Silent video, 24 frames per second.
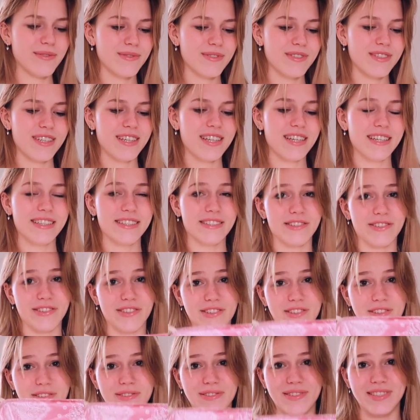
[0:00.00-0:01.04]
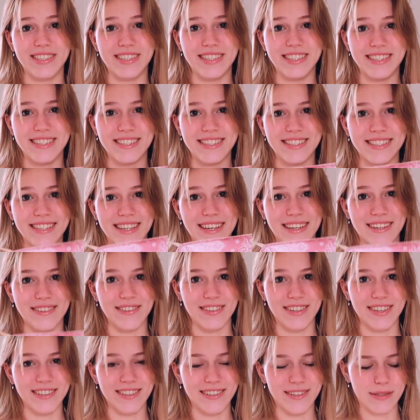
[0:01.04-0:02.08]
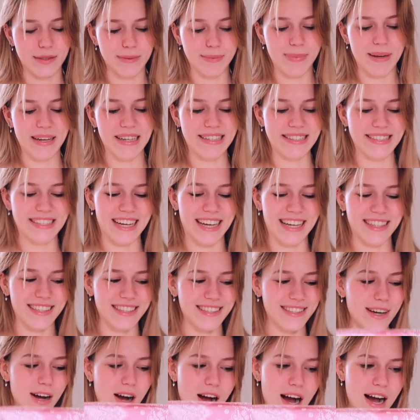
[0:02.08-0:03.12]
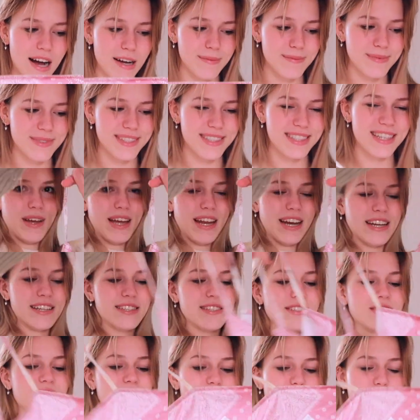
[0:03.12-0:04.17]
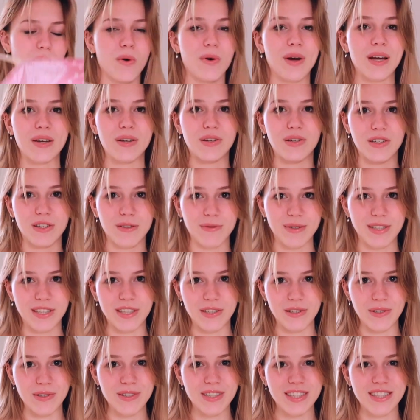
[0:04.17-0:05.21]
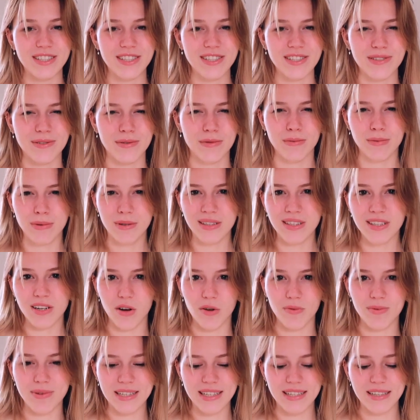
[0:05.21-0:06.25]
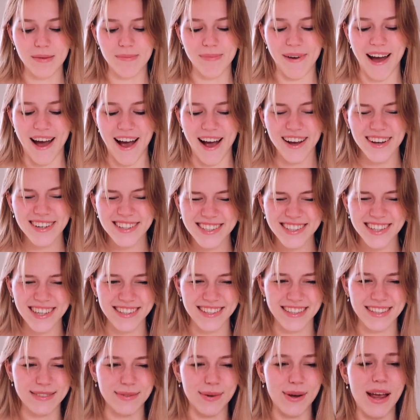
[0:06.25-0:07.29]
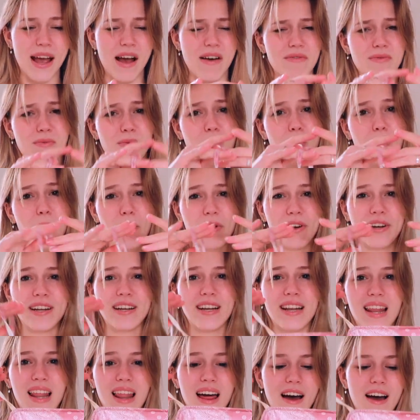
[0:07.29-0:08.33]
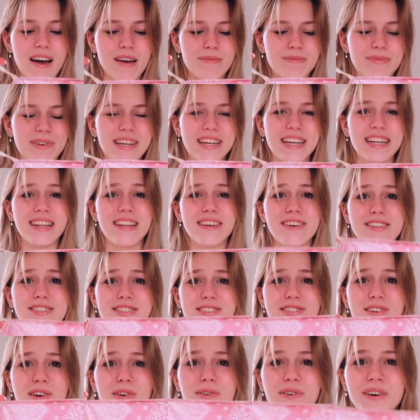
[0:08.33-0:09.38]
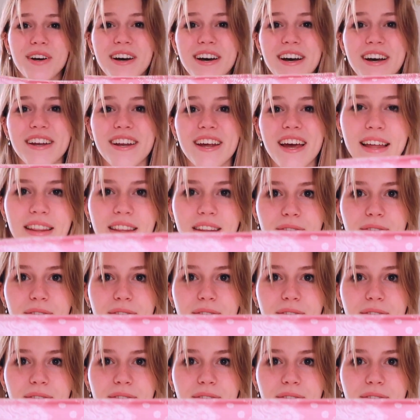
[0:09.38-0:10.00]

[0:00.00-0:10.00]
one is cute. This is like one of those bandana tops and it's so incredibly cute. It's just really open in the back and that's why I haven't worn it a lot, but it looks so good and